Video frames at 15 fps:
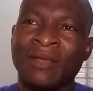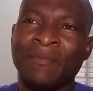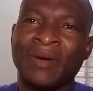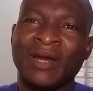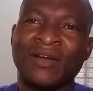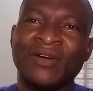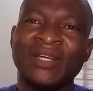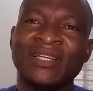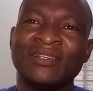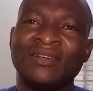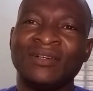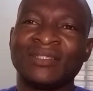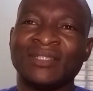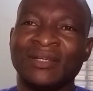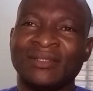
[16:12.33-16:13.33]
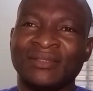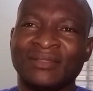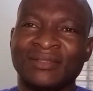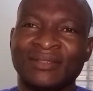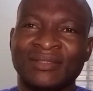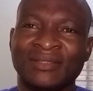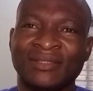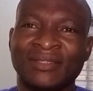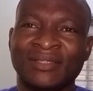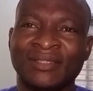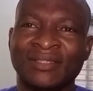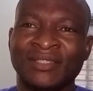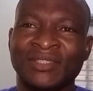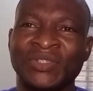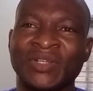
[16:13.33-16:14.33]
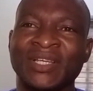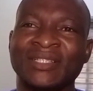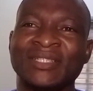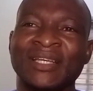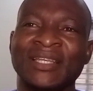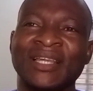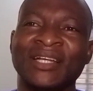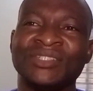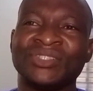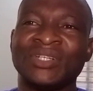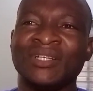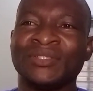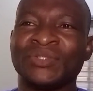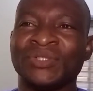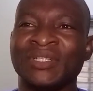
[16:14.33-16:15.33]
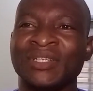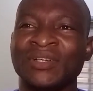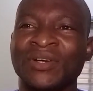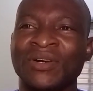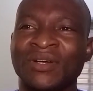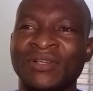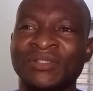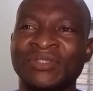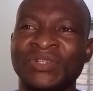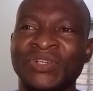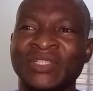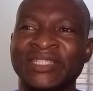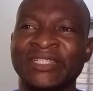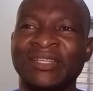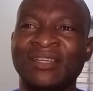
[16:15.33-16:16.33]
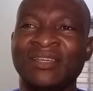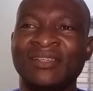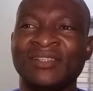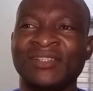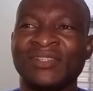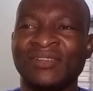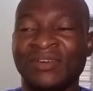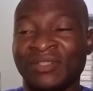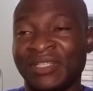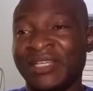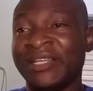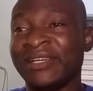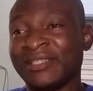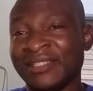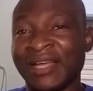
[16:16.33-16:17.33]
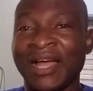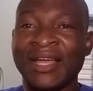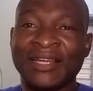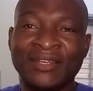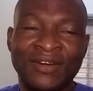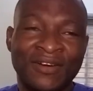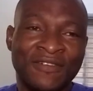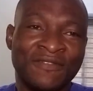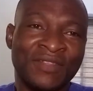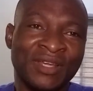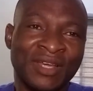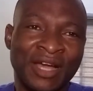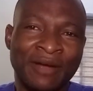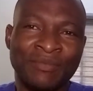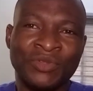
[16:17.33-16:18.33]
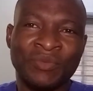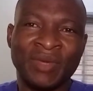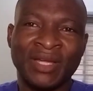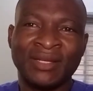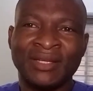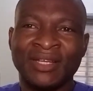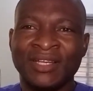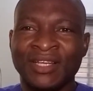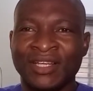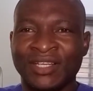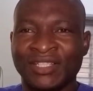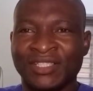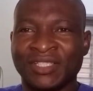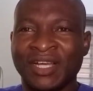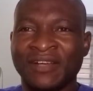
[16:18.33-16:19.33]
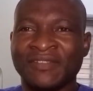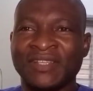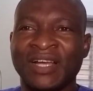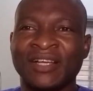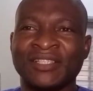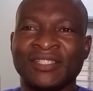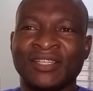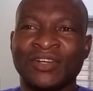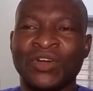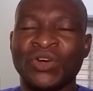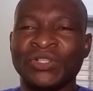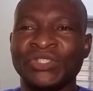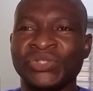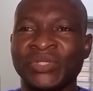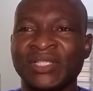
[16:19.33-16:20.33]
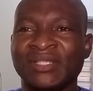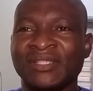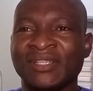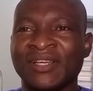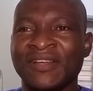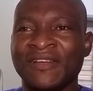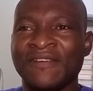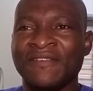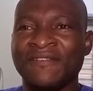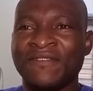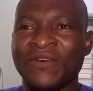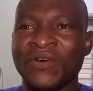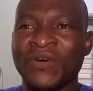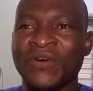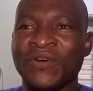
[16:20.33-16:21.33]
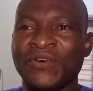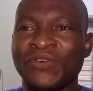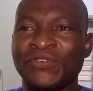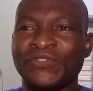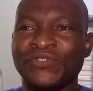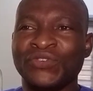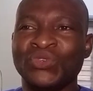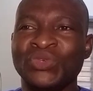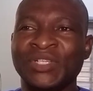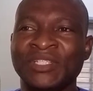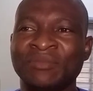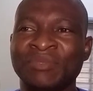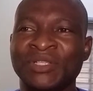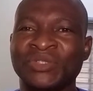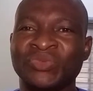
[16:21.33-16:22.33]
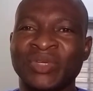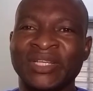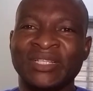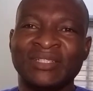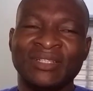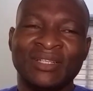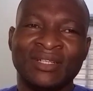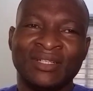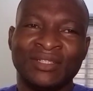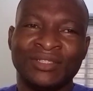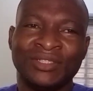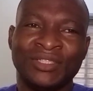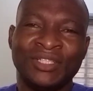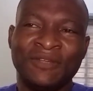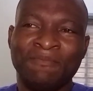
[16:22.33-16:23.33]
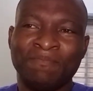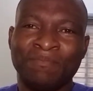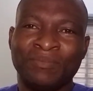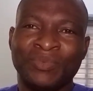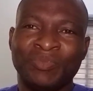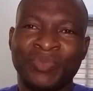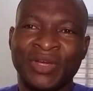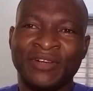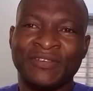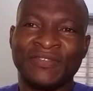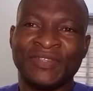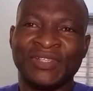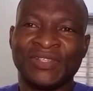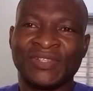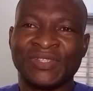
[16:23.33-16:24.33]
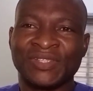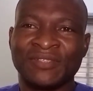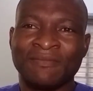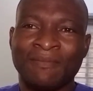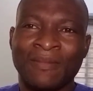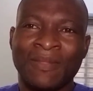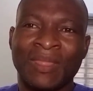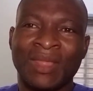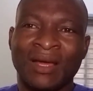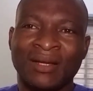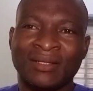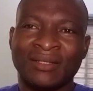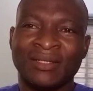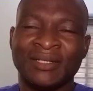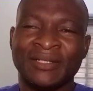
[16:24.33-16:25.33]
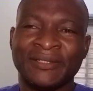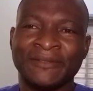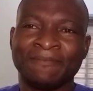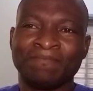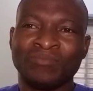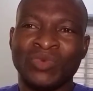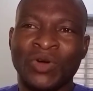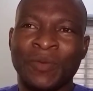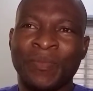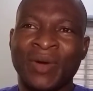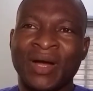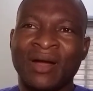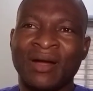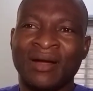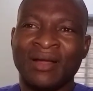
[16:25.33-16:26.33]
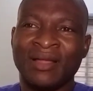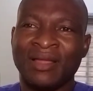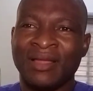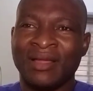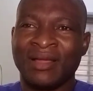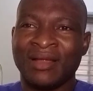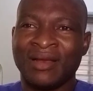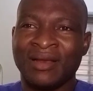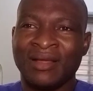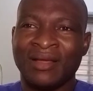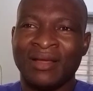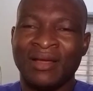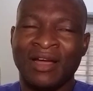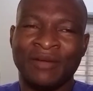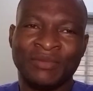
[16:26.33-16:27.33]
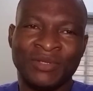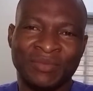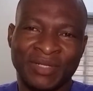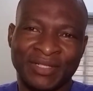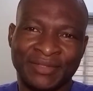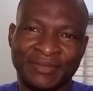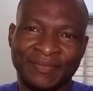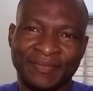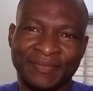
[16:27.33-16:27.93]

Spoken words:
Paracolic gutters is located lateral to the colon on either side of the abdomen, serves as a conduit for fluid between deep pelvis and upper abdomen.